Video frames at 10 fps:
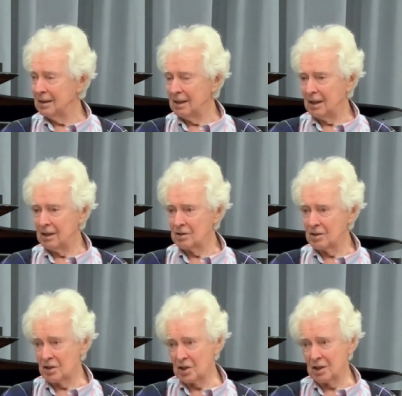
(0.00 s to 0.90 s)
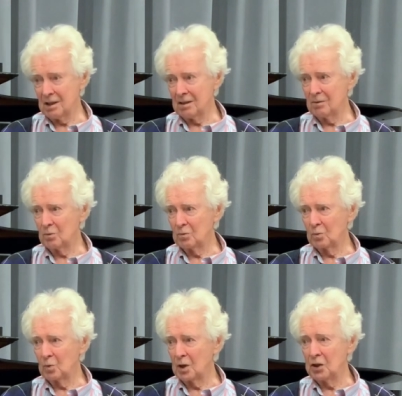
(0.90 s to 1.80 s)
and see
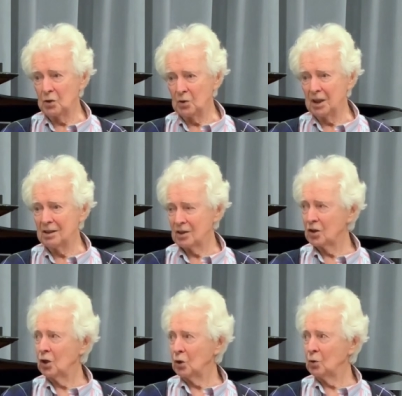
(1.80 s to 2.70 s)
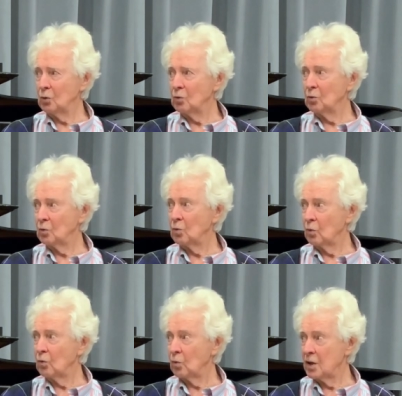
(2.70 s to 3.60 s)
where you need to go
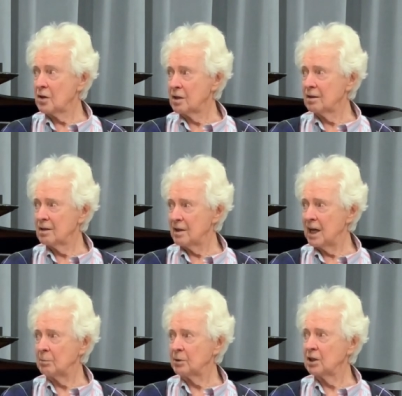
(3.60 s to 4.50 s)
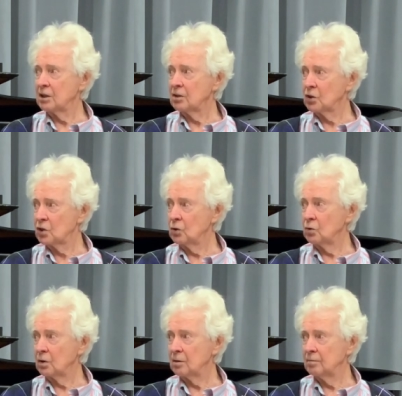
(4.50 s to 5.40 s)
with that particular
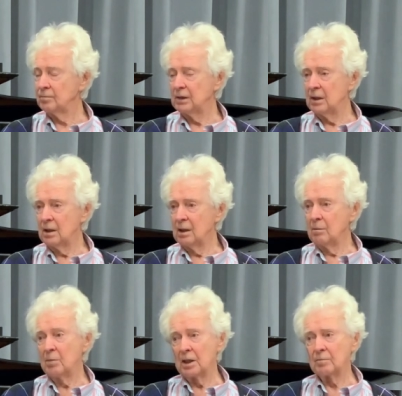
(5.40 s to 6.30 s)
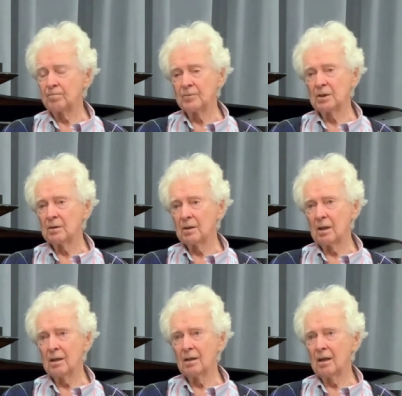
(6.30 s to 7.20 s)
student. But
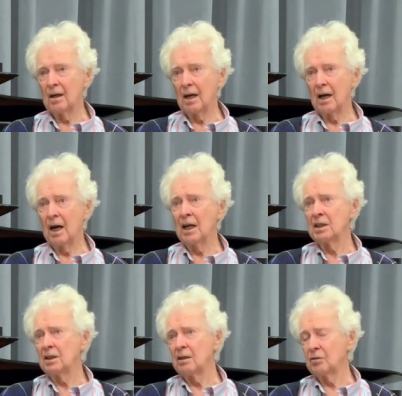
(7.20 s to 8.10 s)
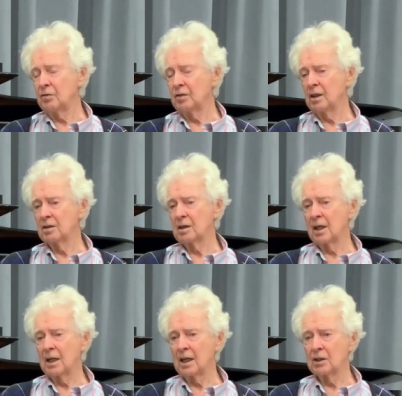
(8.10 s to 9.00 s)
I never felt
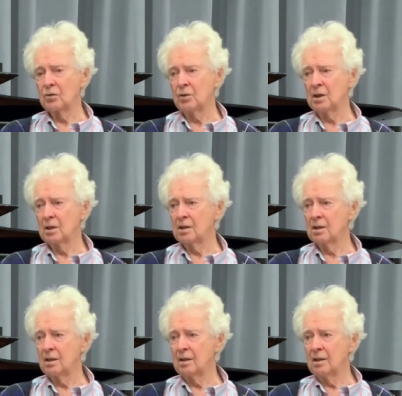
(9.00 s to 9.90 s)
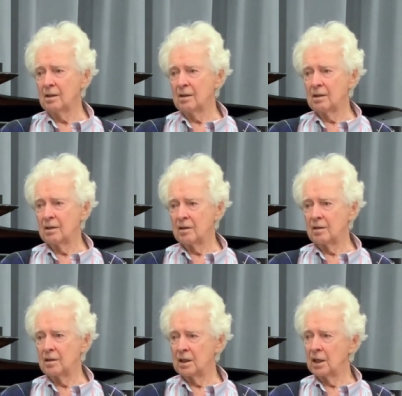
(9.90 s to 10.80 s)
that I treated
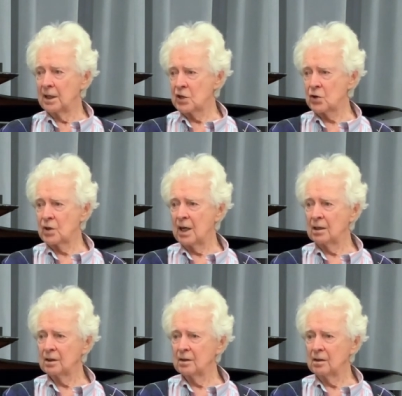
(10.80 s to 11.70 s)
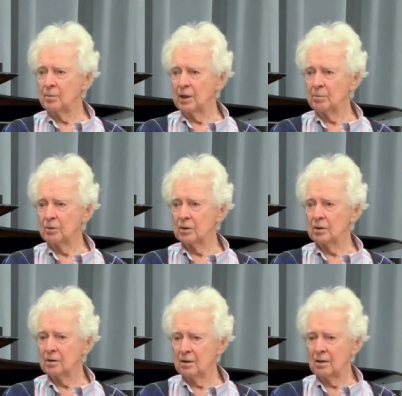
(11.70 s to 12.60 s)
the lesser talented
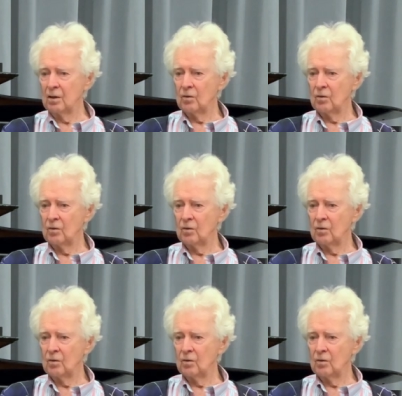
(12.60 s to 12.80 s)
people